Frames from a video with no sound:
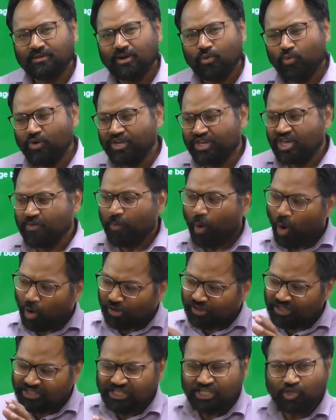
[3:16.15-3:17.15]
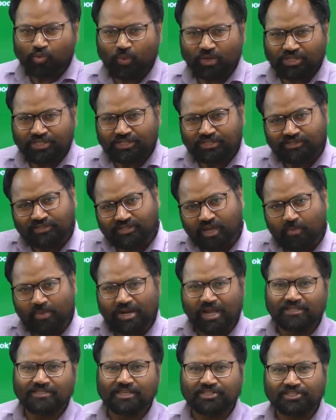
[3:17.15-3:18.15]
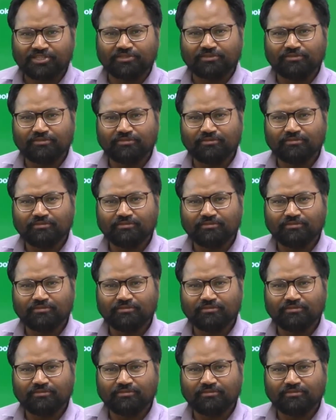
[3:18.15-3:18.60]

Would you keep all the situations in summarization?